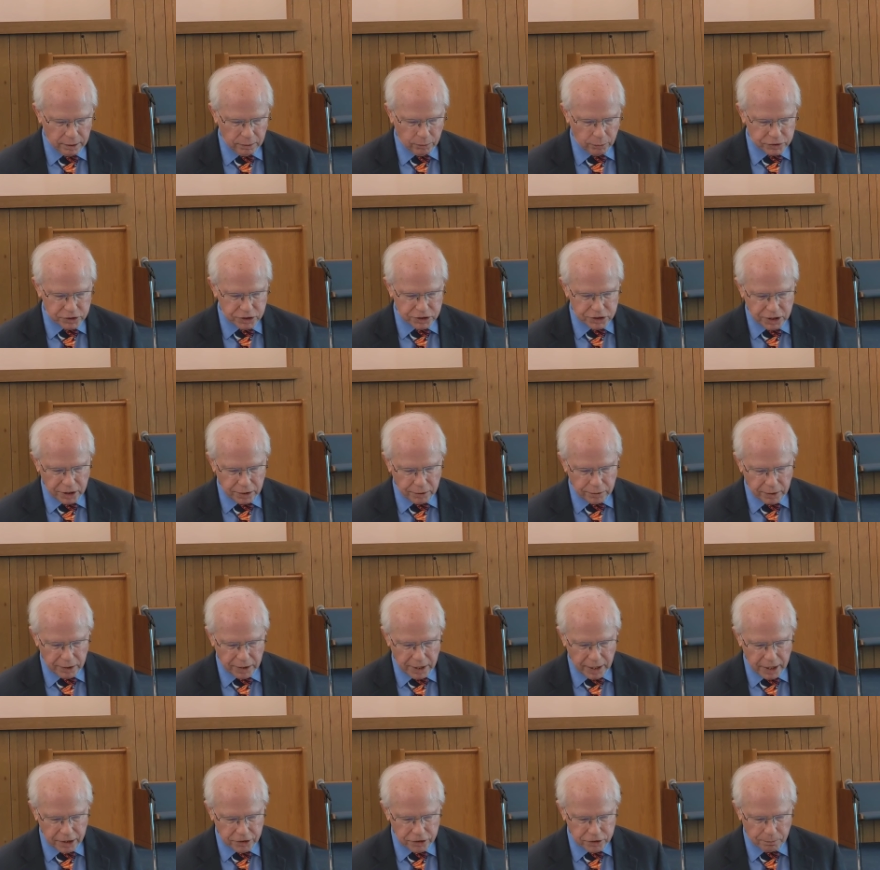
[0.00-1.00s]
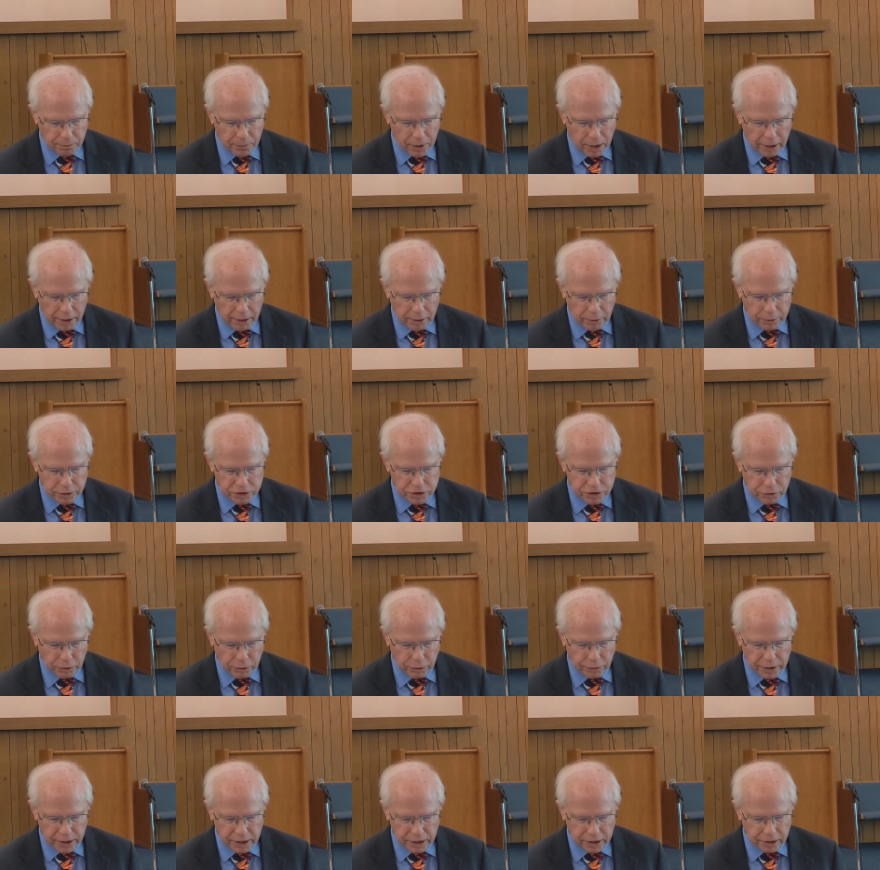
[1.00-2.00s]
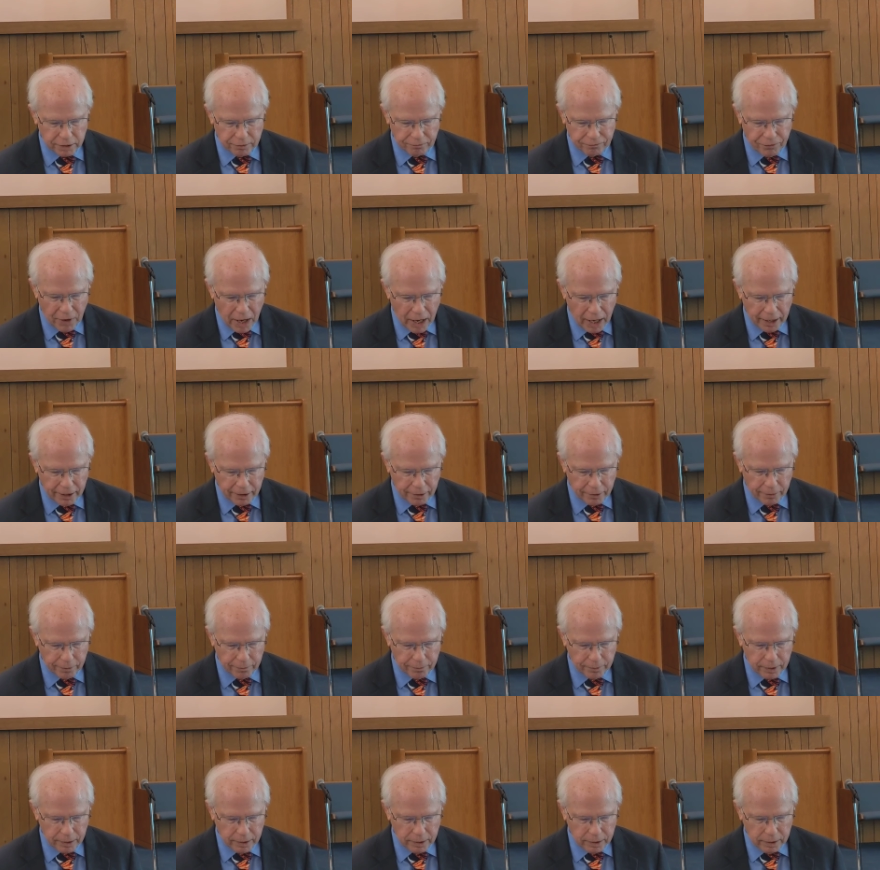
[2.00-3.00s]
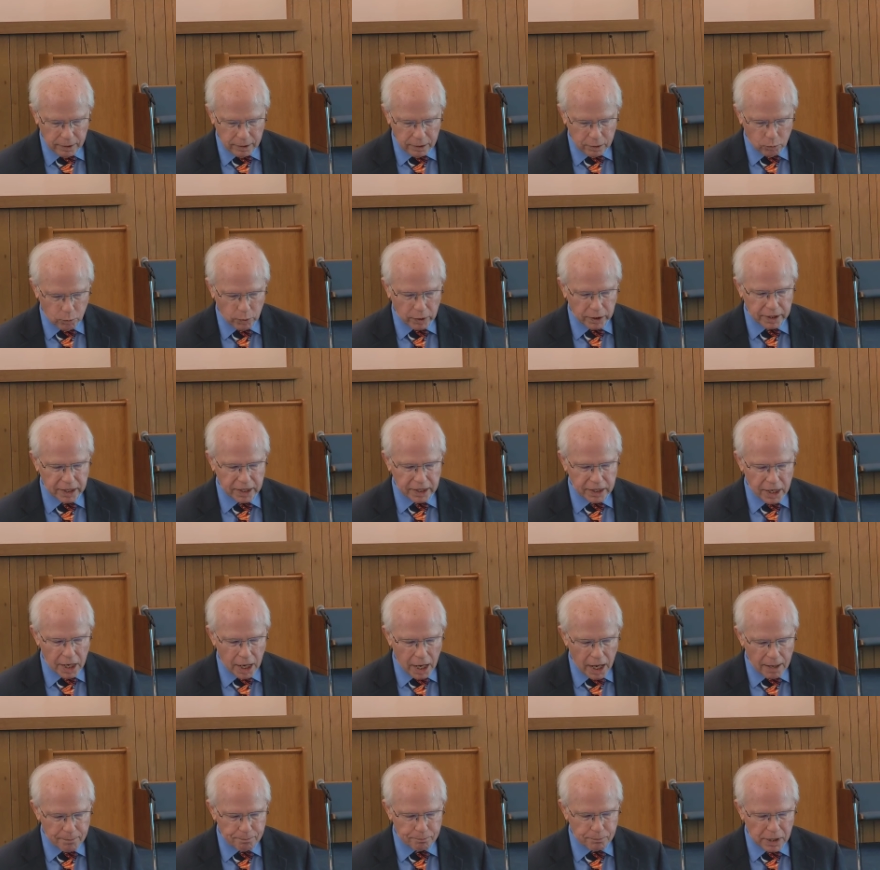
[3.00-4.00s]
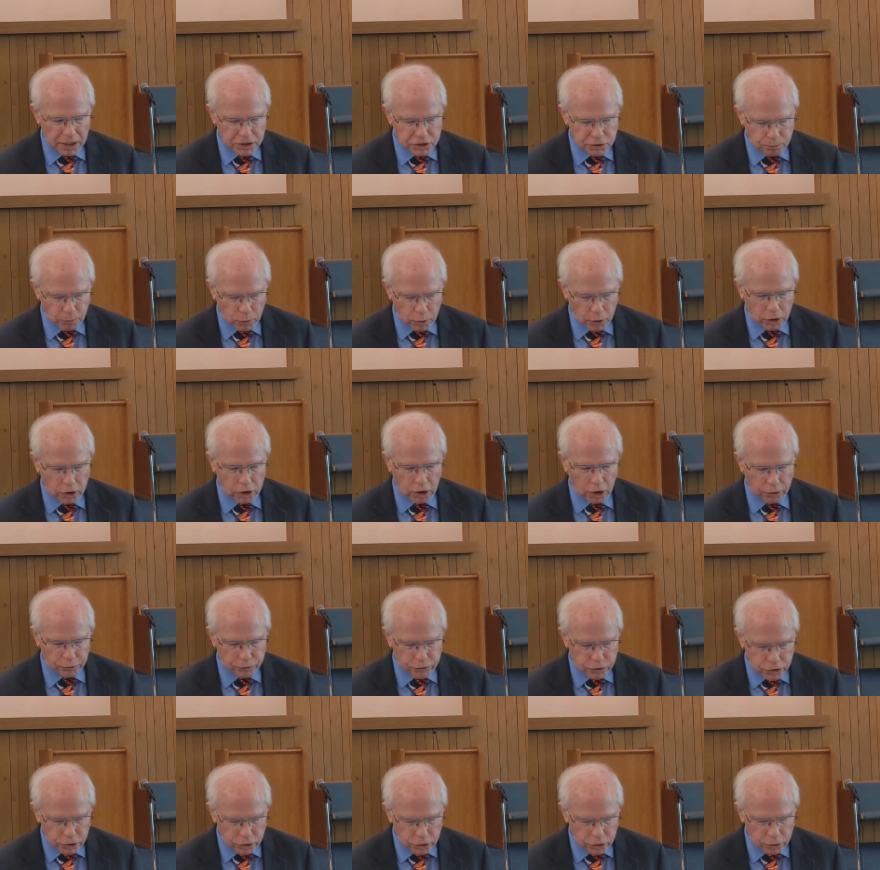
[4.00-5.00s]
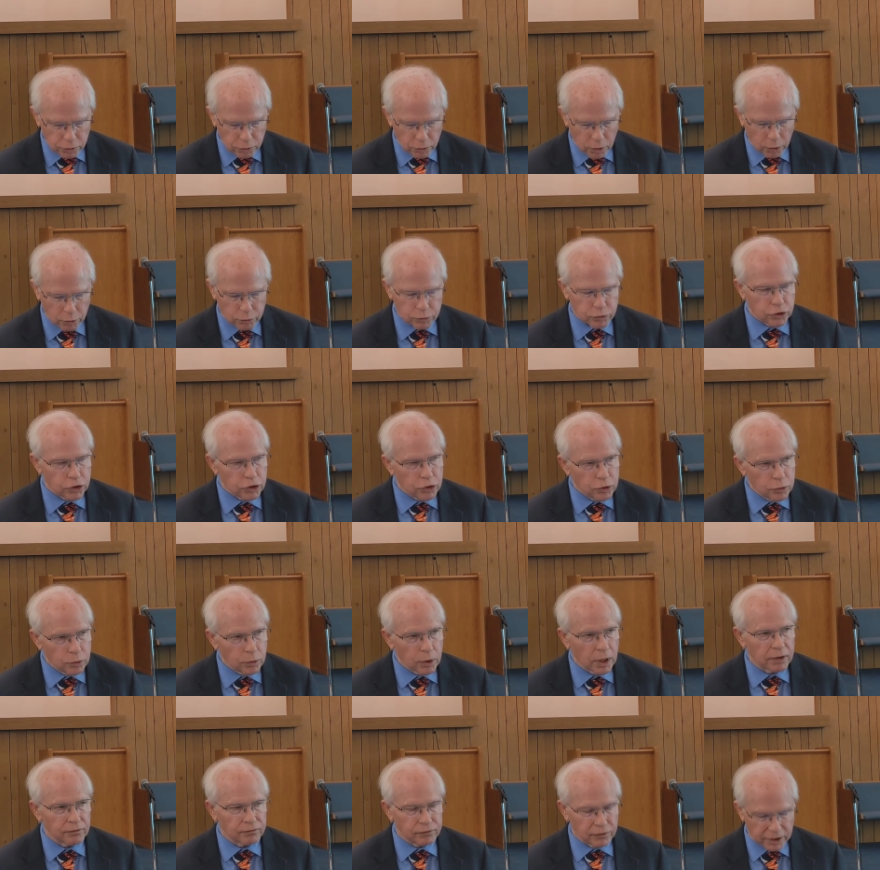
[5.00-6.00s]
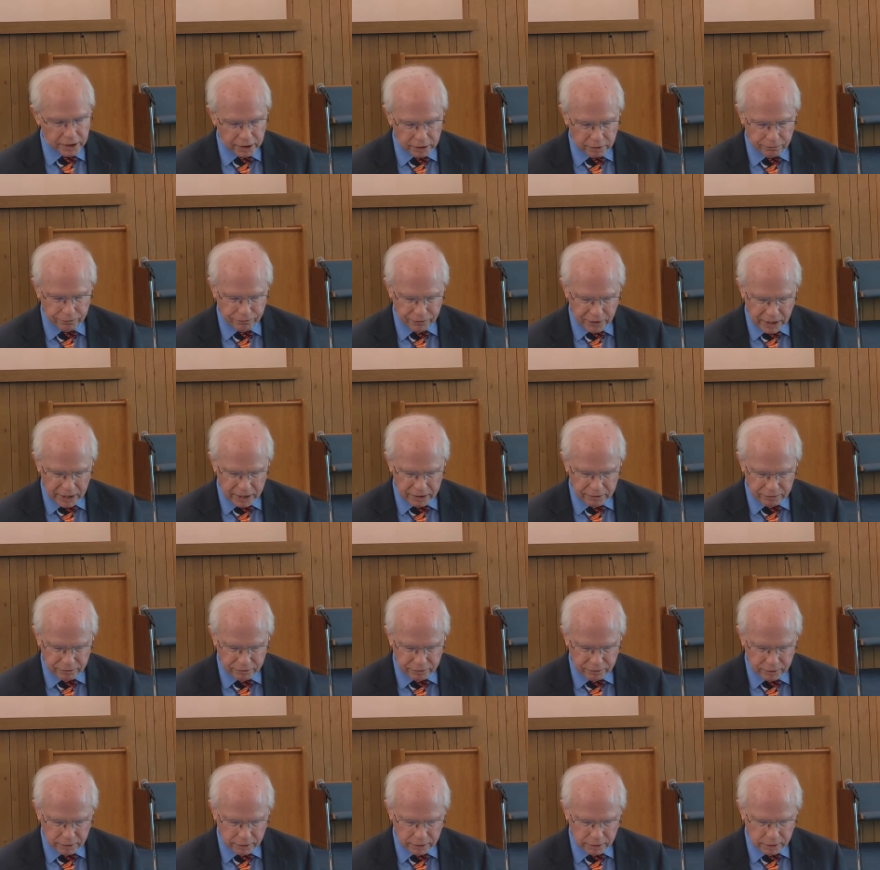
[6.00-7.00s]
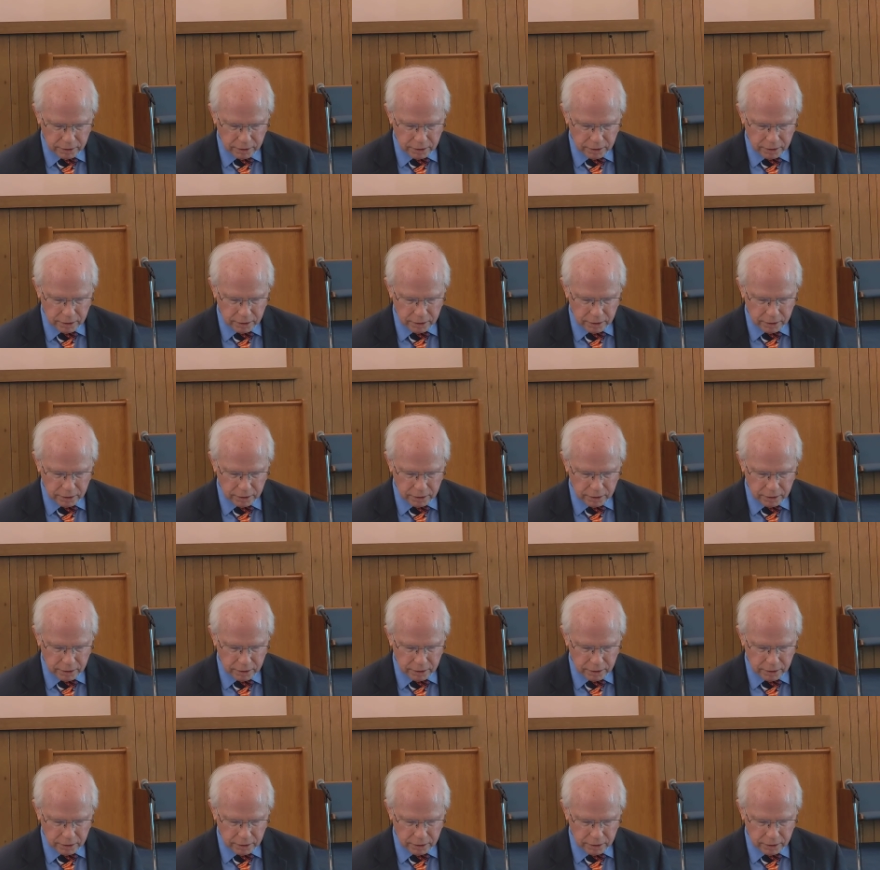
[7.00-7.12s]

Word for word: which is here today and tomorrow is thrown into the fire, will he not much more clothe you, O you of little faith?